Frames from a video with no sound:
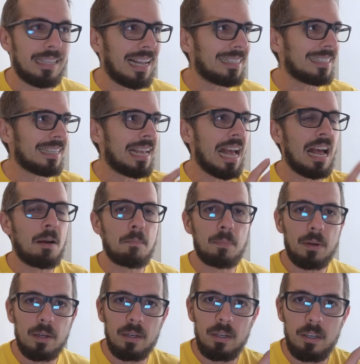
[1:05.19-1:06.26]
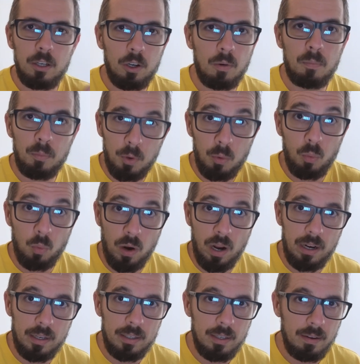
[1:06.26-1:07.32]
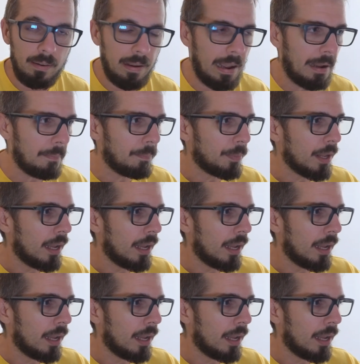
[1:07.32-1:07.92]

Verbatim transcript: That's camp number one, okay?